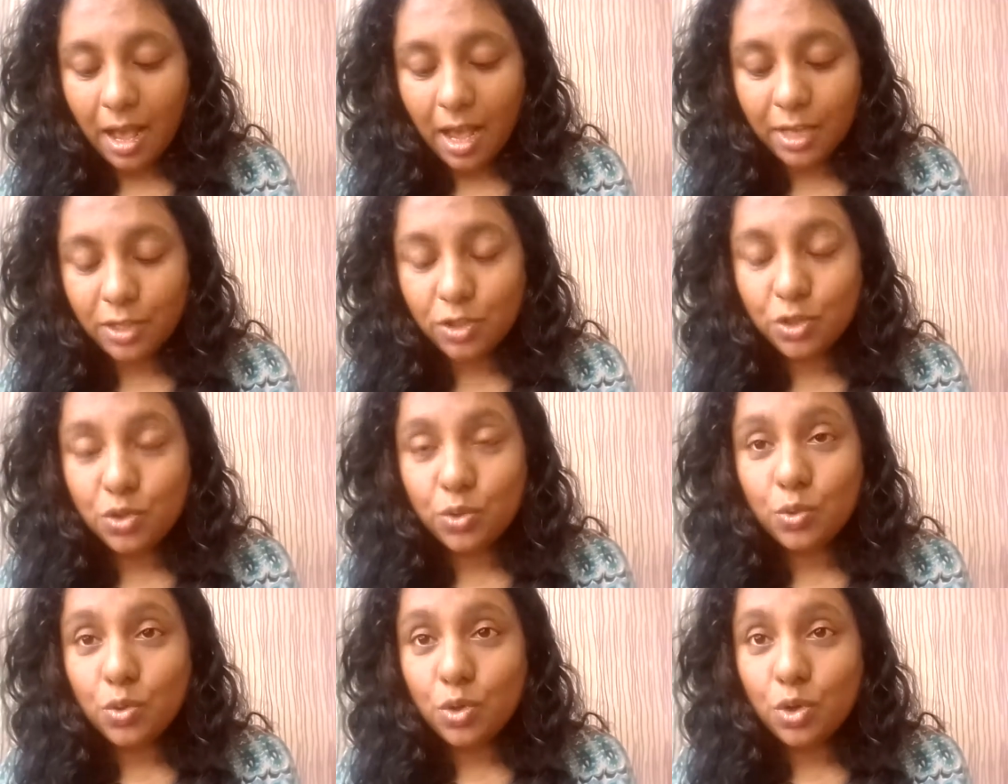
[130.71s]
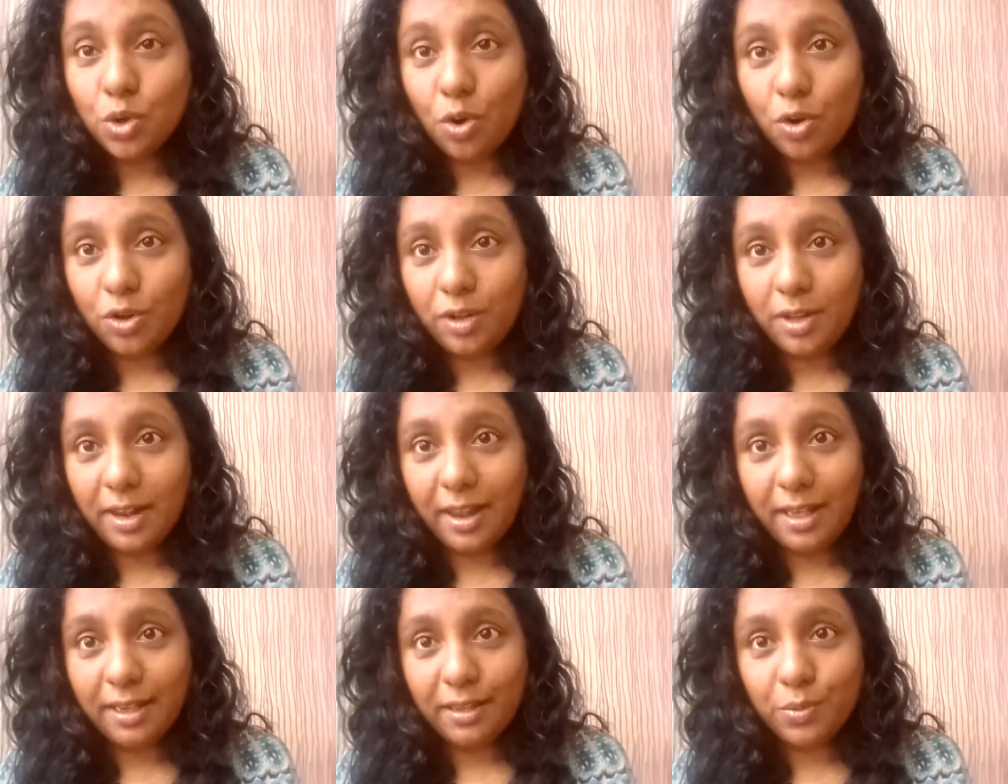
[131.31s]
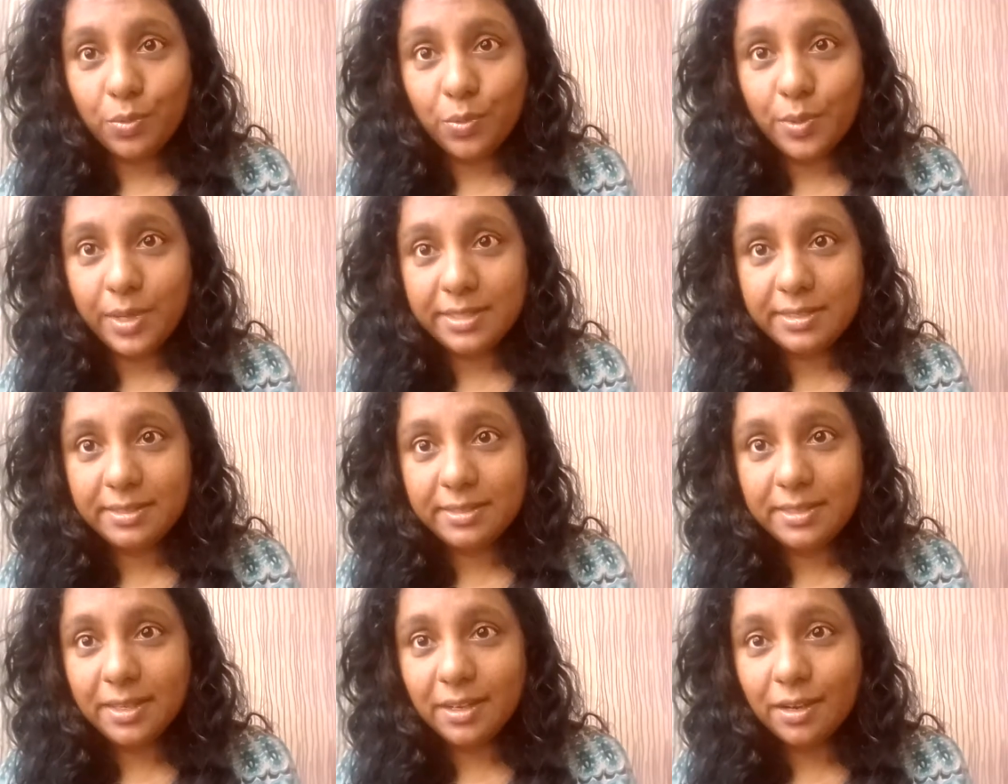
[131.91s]
I do not like
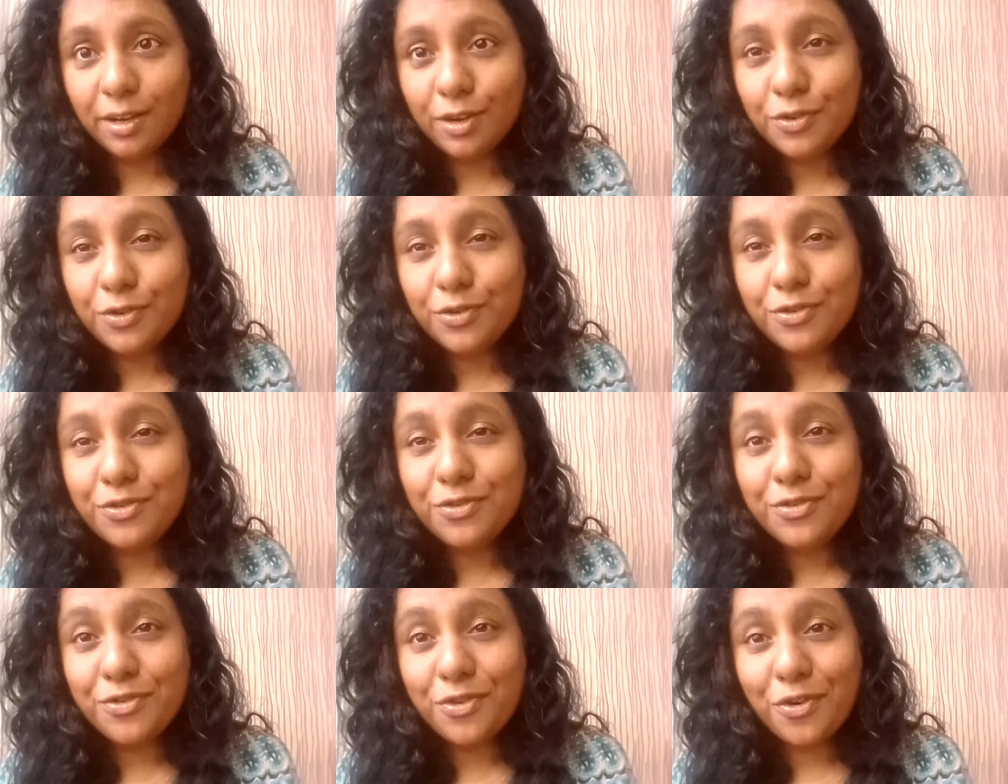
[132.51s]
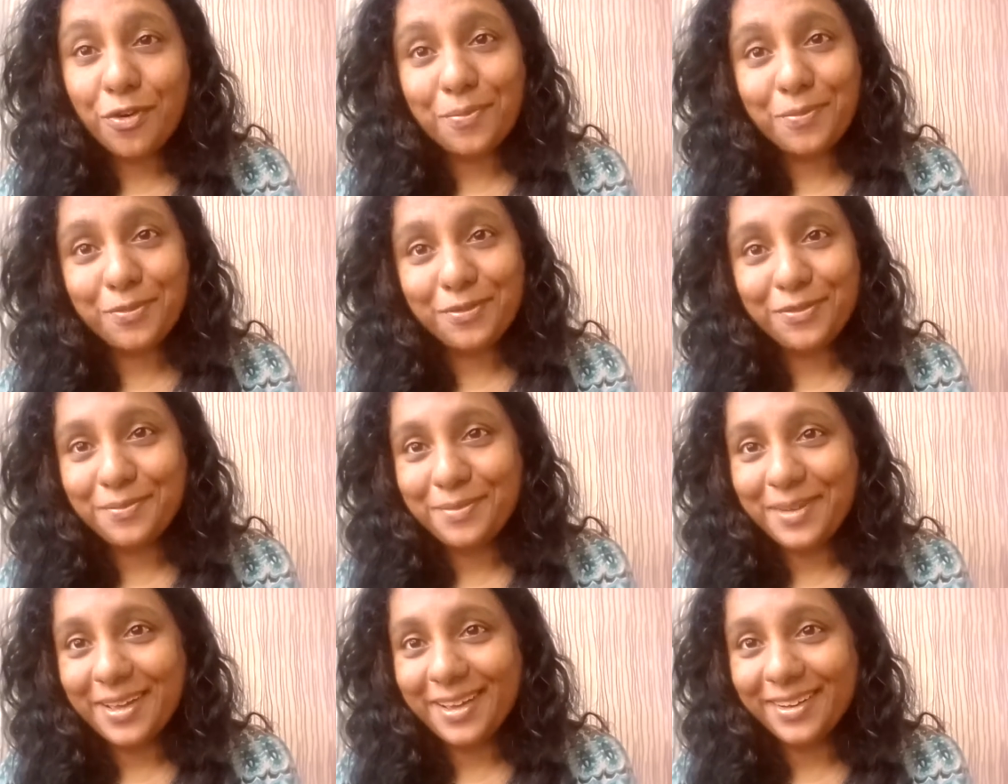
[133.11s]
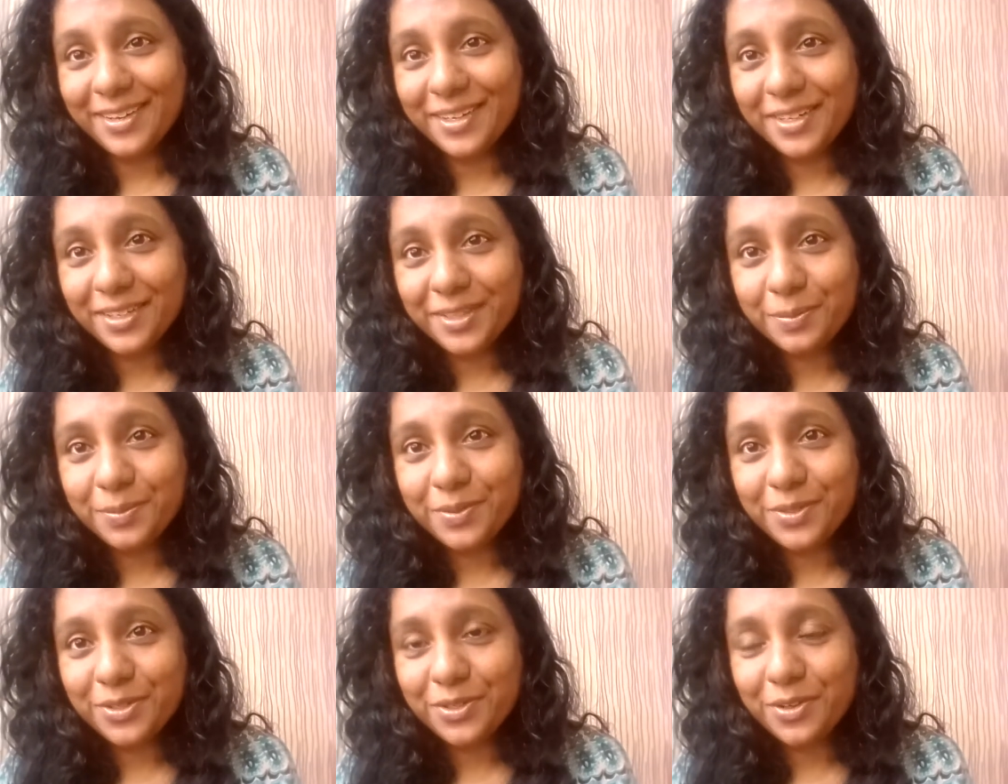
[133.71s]
wasting a drop of my
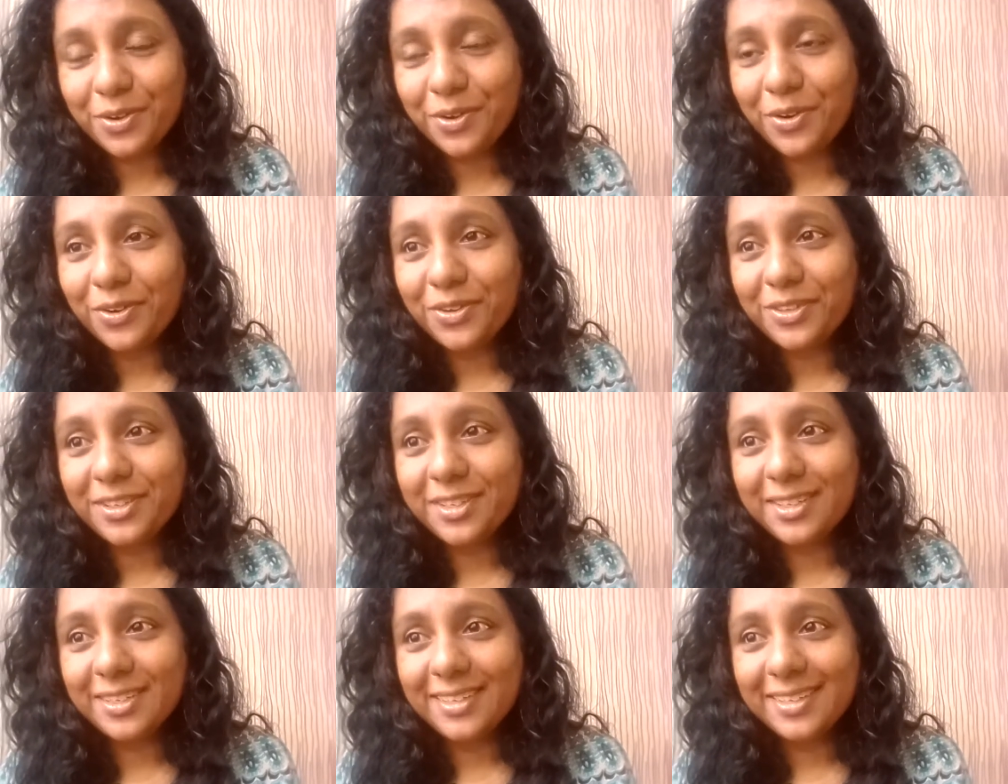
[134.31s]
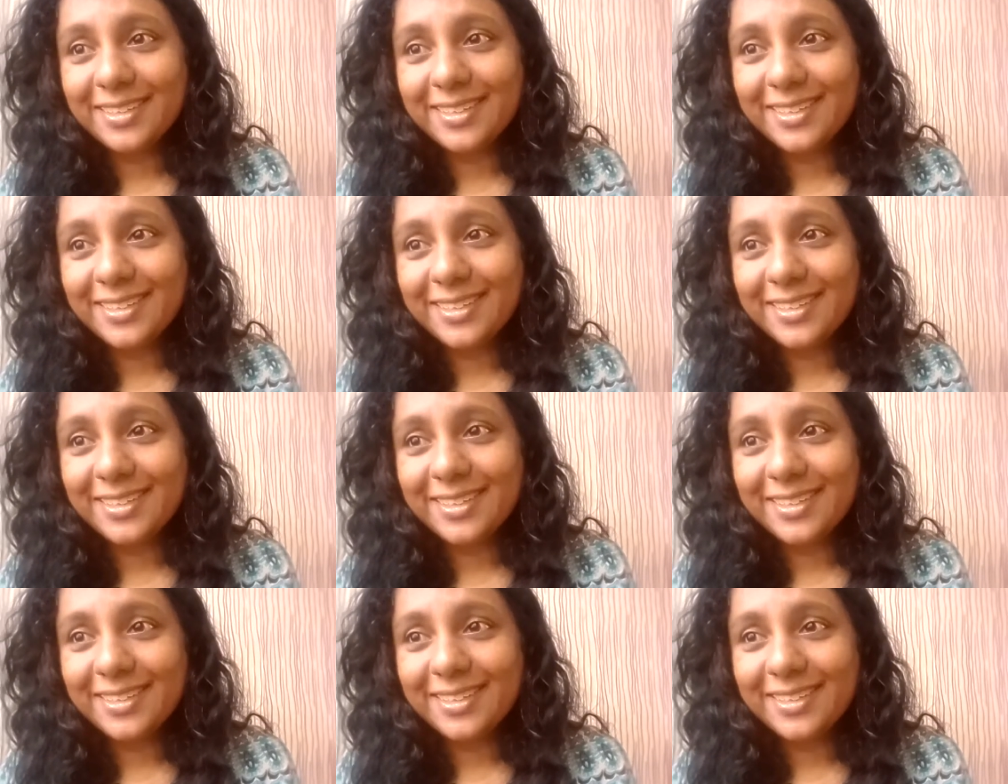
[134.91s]
herbs on